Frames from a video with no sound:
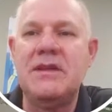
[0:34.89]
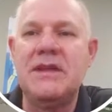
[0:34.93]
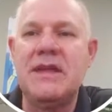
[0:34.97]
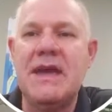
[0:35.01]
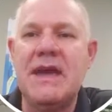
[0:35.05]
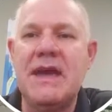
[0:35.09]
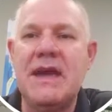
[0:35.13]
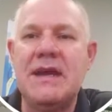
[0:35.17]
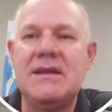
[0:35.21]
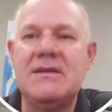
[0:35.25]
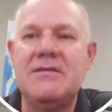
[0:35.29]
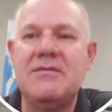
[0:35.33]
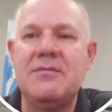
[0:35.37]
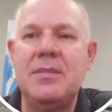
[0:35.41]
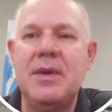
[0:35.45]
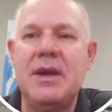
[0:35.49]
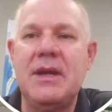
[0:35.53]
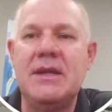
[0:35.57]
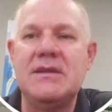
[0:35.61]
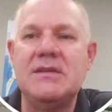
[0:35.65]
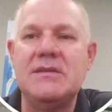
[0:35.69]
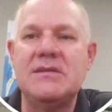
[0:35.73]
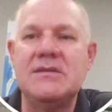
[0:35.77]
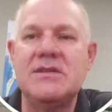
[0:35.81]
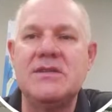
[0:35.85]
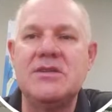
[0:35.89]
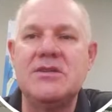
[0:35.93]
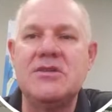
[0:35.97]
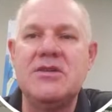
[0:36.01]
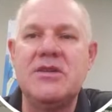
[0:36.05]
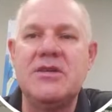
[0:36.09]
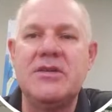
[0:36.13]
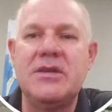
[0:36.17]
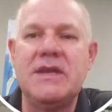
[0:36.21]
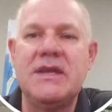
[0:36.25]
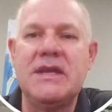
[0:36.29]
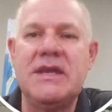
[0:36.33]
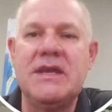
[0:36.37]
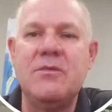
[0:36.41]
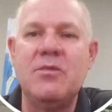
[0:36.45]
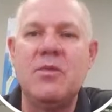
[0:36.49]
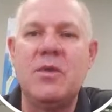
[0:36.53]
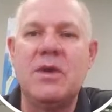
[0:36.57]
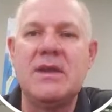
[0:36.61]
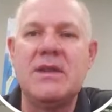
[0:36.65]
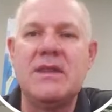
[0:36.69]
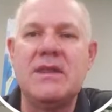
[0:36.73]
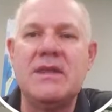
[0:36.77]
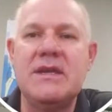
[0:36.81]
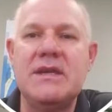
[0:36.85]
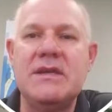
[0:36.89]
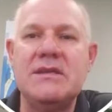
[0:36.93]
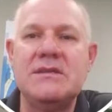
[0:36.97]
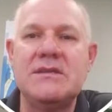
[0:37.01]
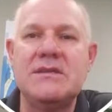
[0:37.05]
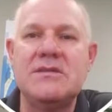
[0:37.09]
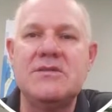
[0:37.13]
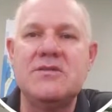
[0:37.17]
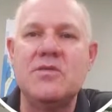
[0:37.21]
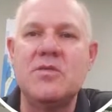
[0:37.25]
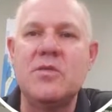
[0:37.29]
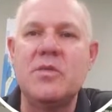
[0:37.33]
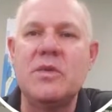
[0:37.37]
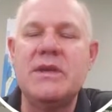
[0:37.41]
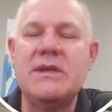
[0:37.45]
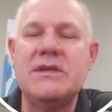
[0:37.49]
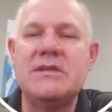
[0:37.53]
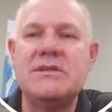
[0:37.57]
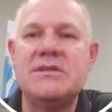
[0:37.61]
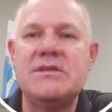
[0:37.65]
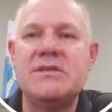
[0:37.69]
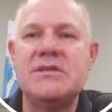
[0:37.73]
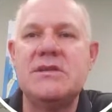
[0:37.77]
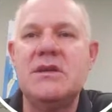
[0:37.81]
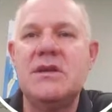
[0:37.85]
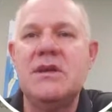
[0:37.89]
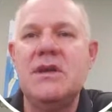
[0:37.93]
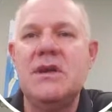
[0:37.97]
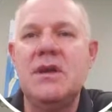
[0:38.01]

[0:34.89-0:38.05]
the active buttons, and you can go to any one of these as you wish,